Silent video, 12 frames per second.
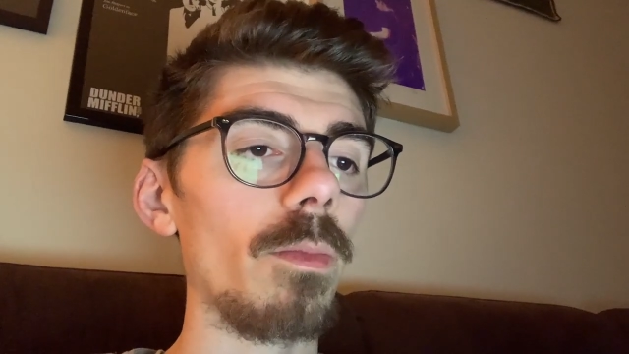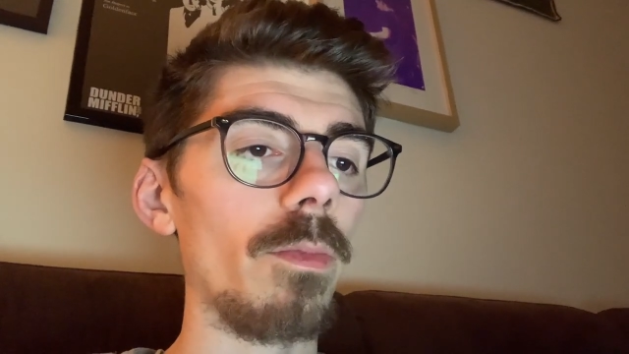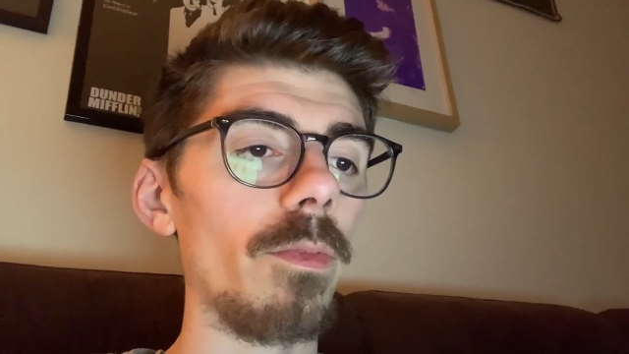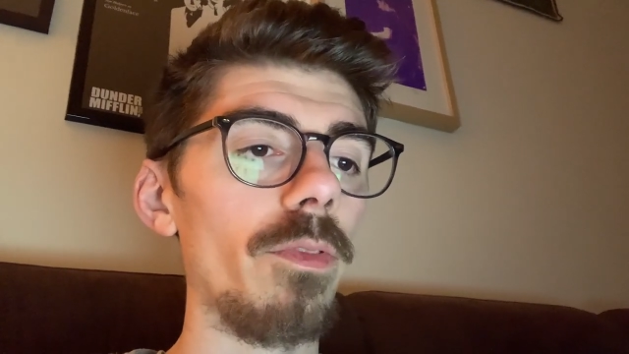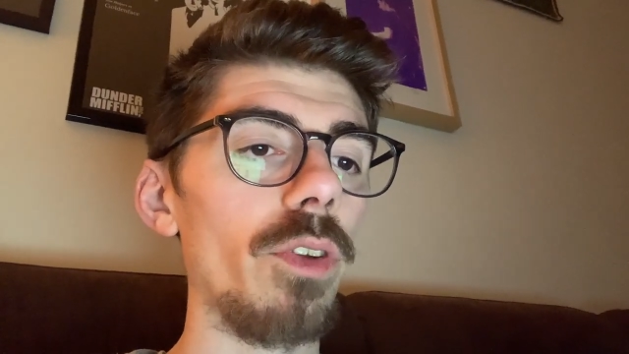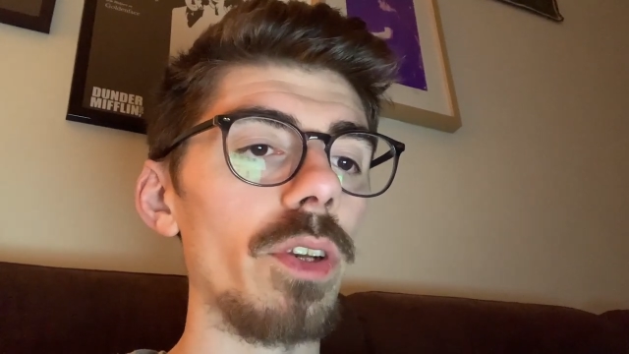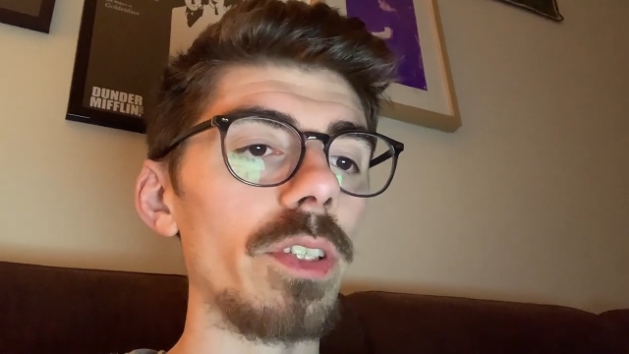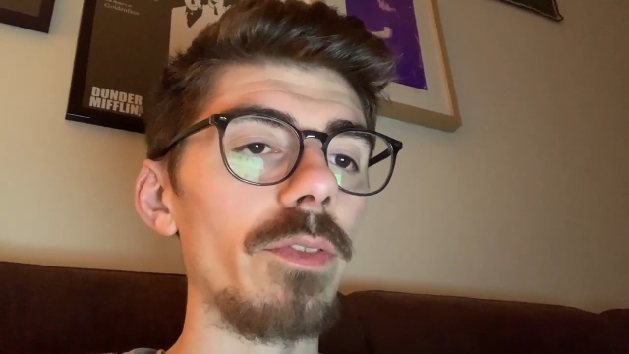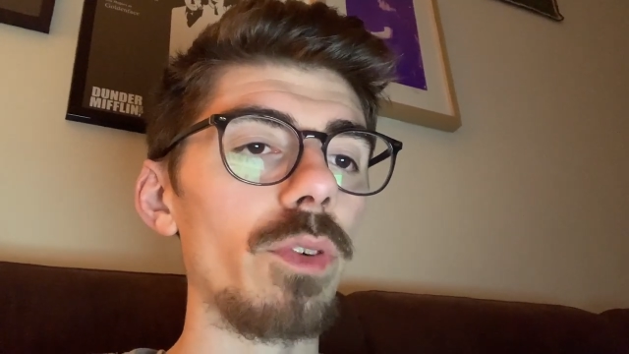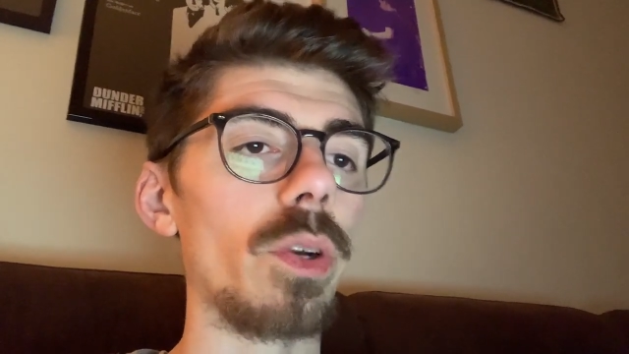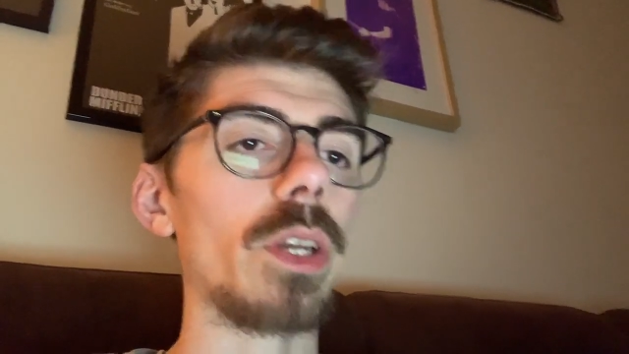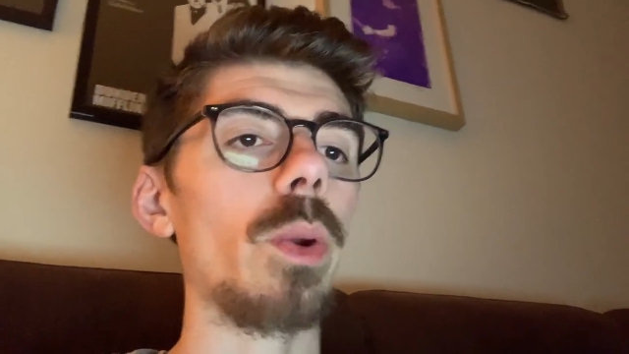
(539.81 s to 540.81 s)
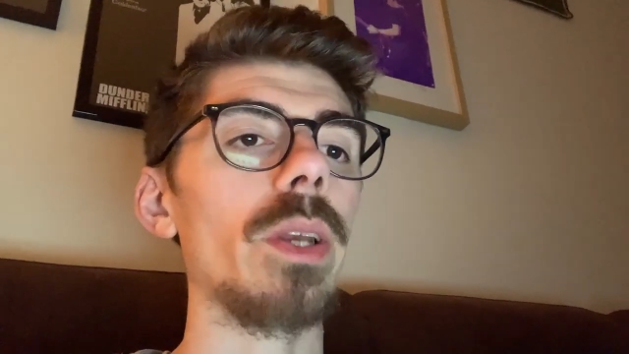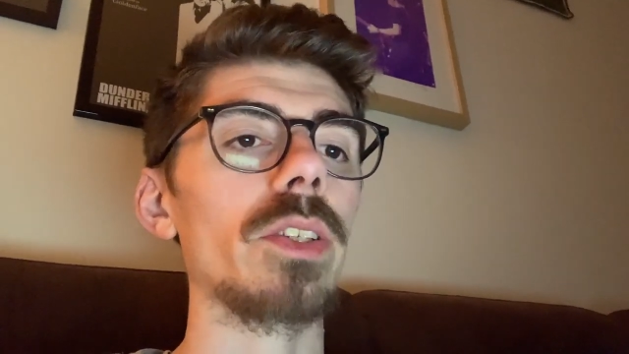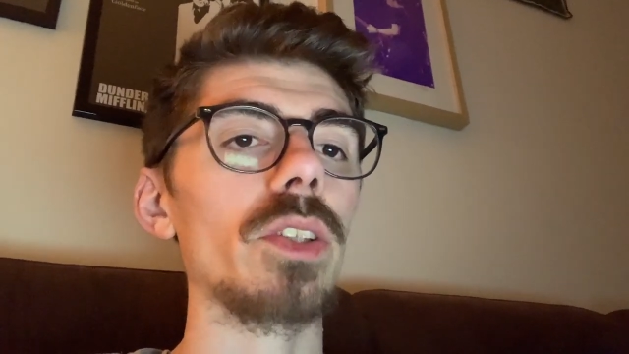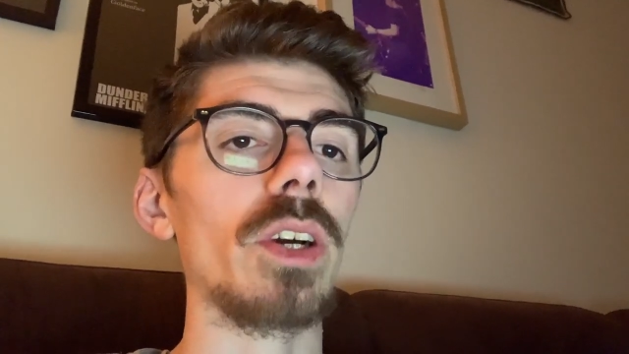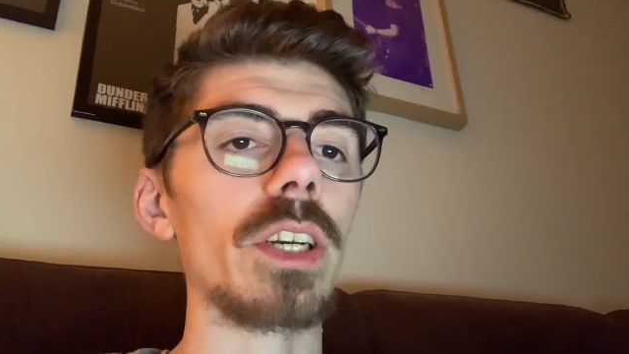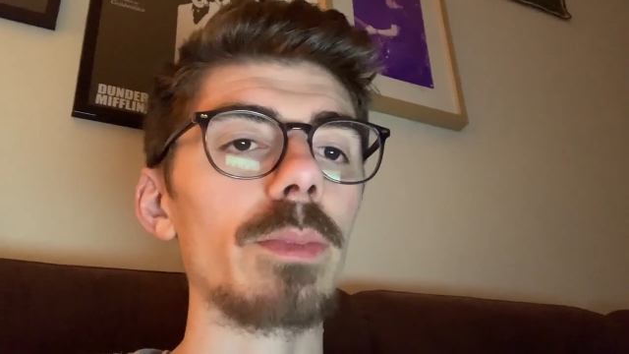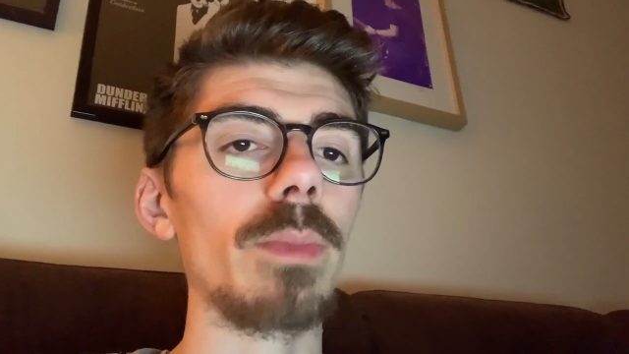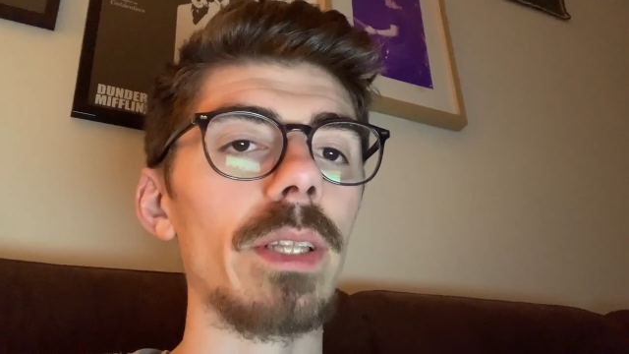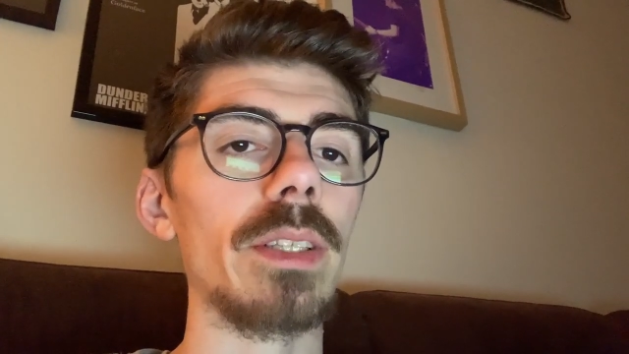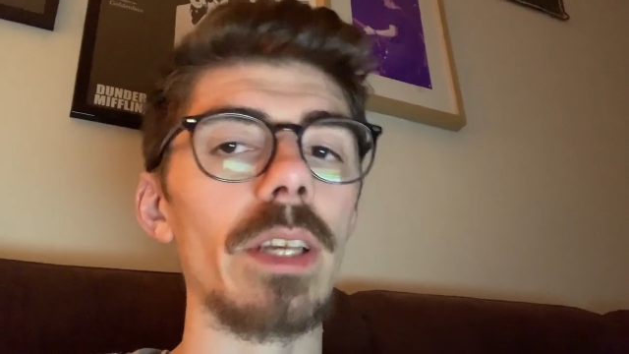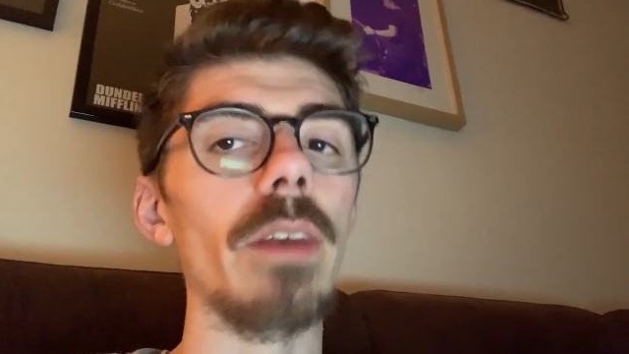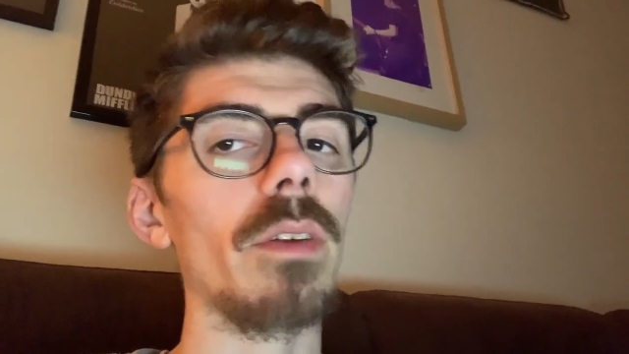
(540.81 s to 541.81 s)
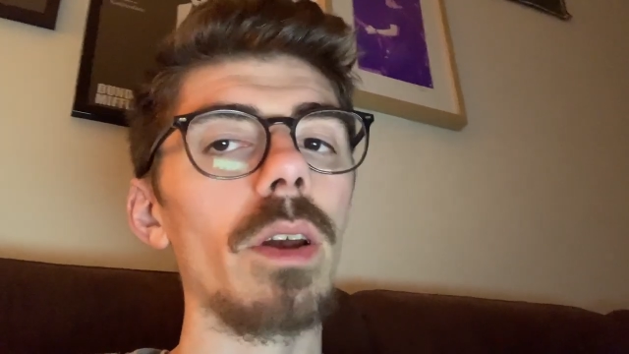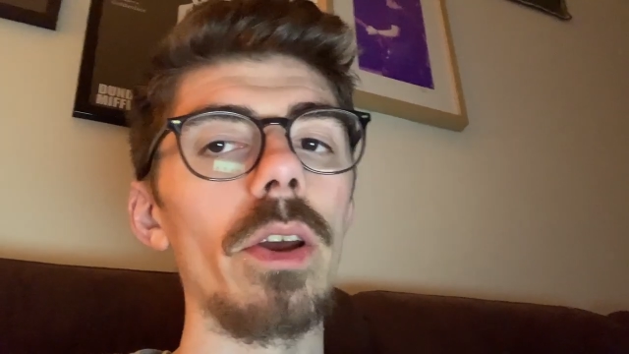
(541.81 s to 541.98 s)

30, 40 quid's not expensive.